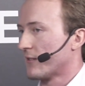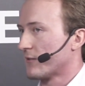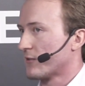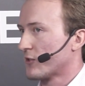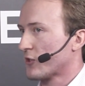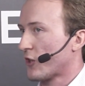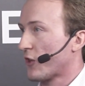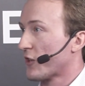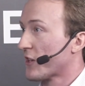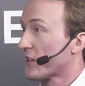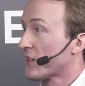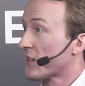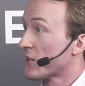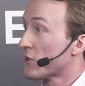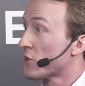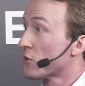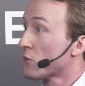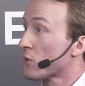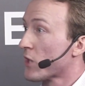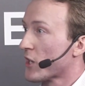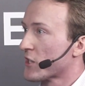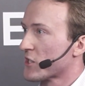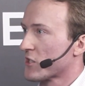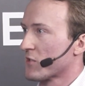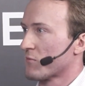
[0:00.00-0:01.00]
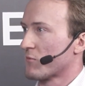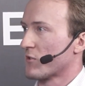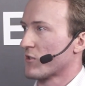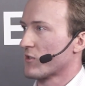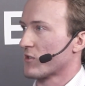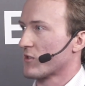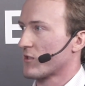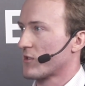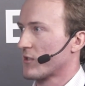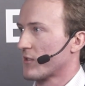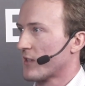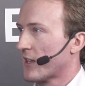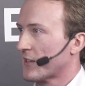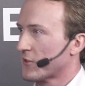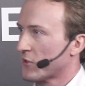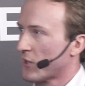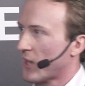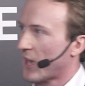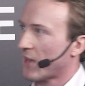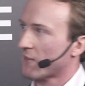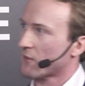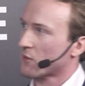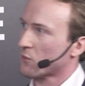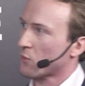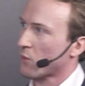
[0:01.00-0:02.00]
targeting new customers that you
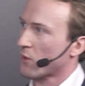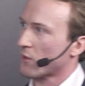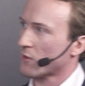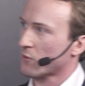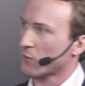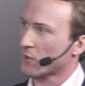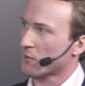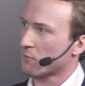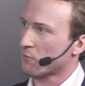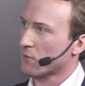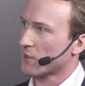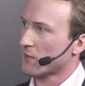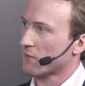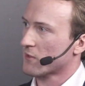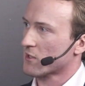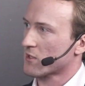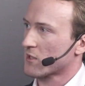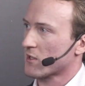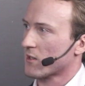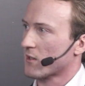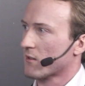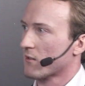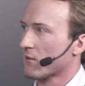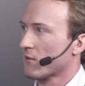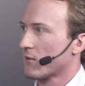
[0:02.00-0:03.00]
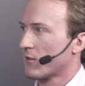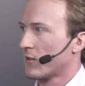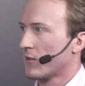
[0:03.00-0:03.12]
haven't worked with previously?